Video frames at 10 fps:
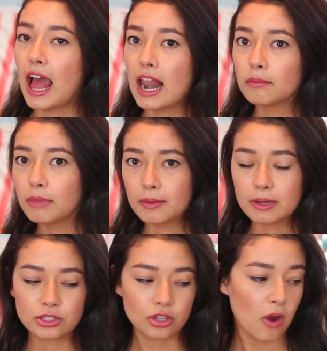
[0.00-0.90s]
and it made
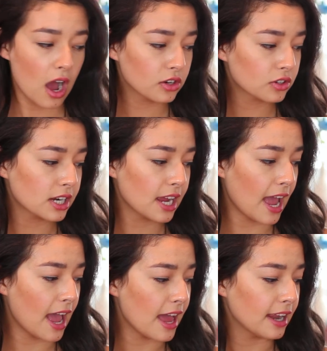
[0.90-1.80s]
me so hungry
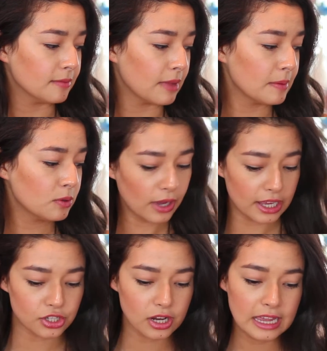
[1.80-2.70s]
and it made me
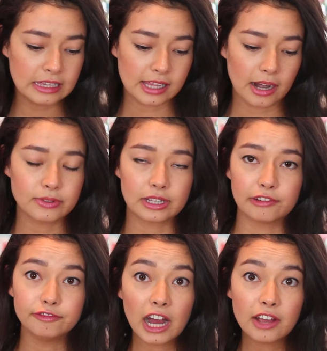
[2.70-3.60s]
wish that I was like
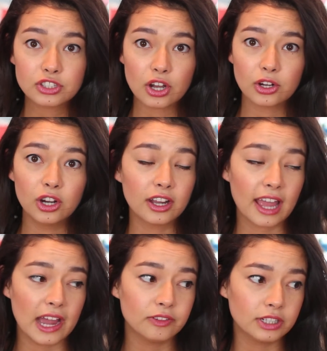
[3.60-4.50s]
a five-star cook
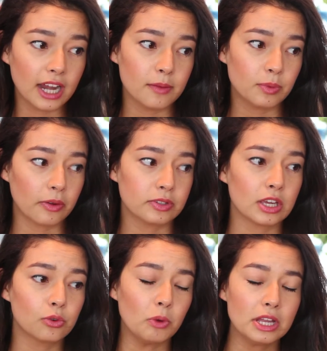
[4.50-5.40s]
every night, but that would
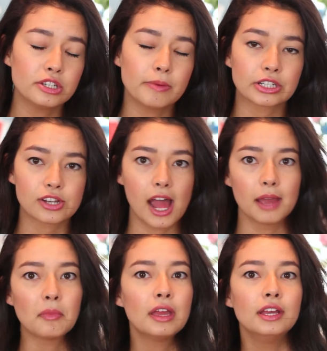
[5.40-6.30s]
take way too much
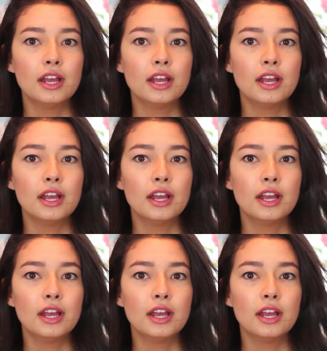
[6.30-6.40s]
time.